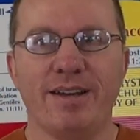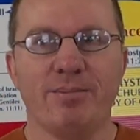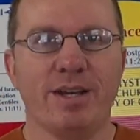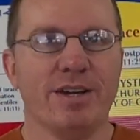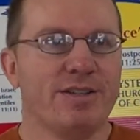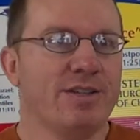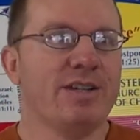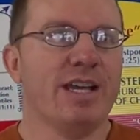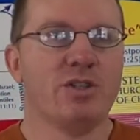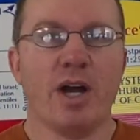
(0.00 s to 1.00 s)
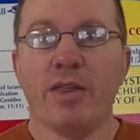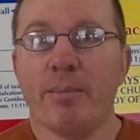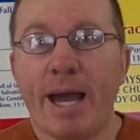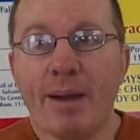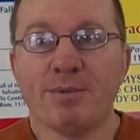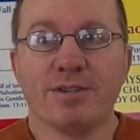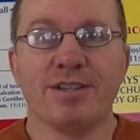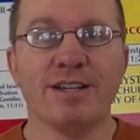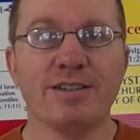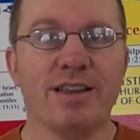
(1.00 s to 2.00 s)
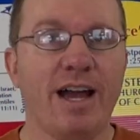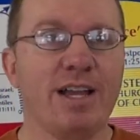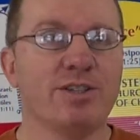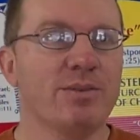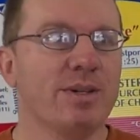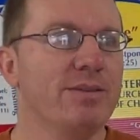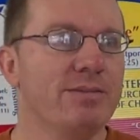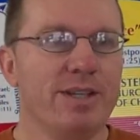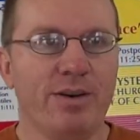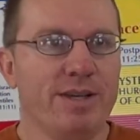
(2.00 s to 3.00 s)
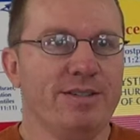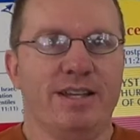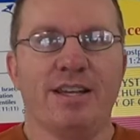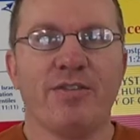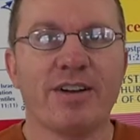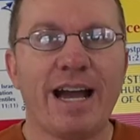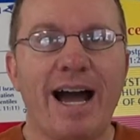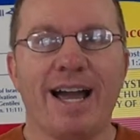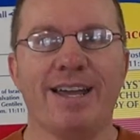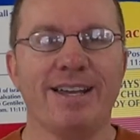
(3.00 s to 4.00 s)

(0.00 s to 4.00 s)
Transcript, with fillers: Because he's saying John the Baptist is Elijah. Well, we know he's a different guy.